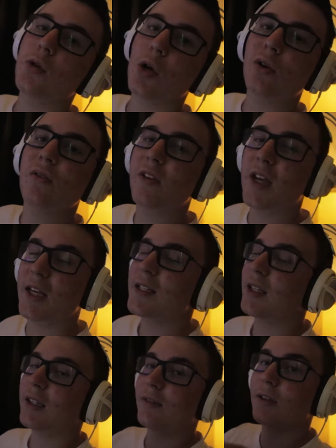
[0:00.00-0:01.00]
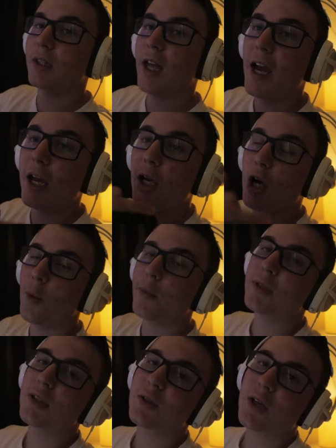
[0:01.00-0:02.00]
Don't forget to leave a like,
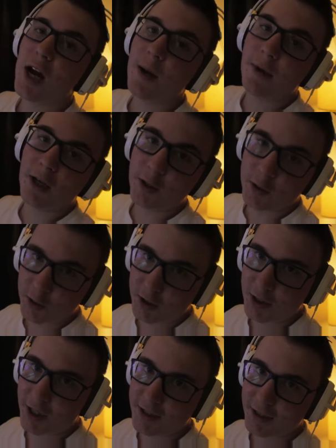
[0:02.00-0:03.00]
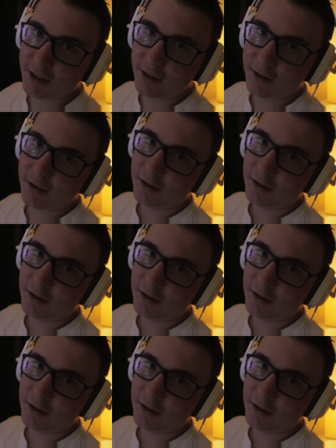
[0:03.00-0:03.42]
comment, subscribe, and I'll talk to you guys later.